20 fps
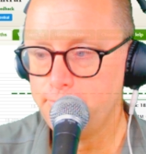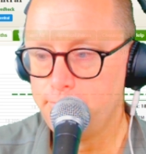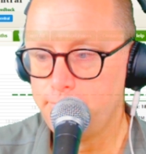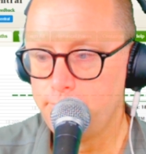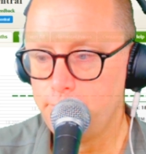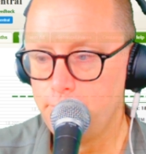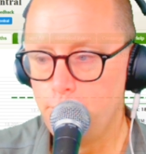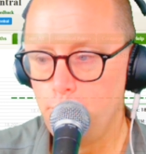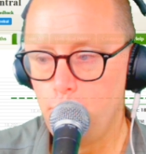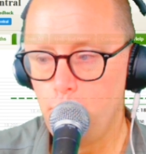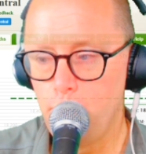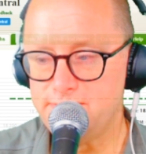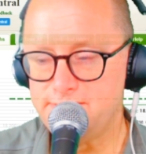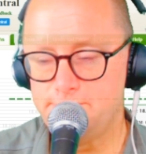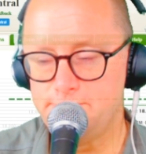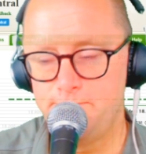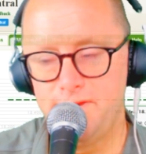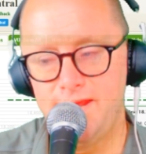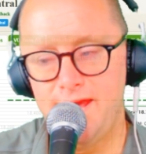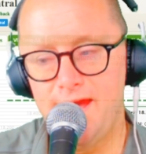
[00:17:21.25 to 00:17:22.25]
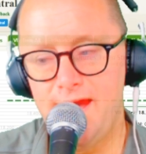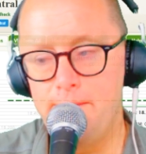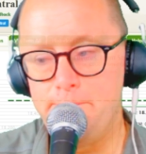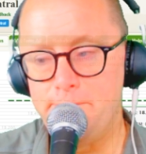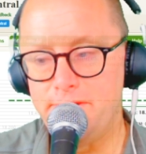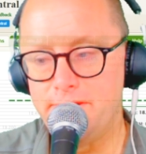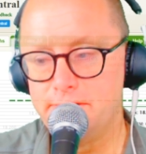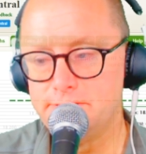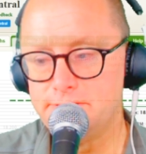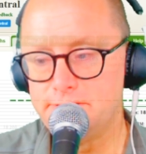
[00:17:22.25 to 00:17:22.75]
What's been
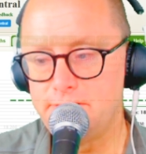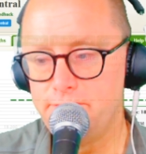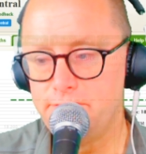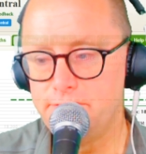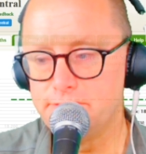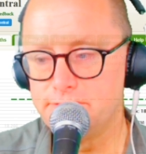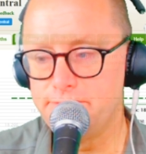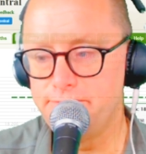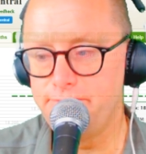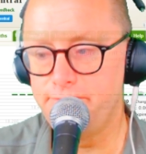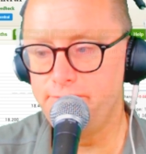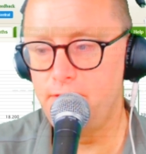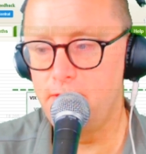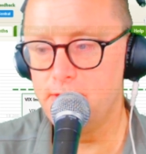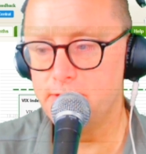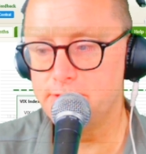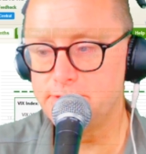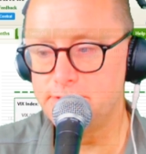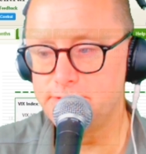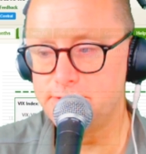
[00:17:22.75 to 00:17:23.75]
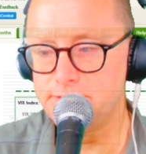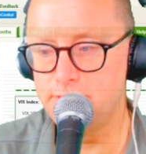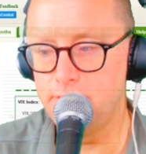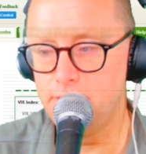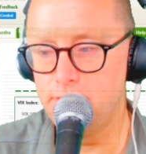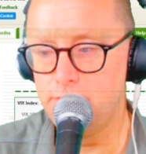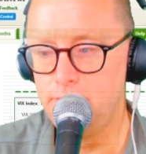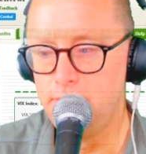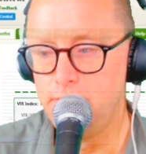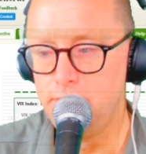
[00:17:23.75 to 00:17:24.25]
happening is everything's in flux, and so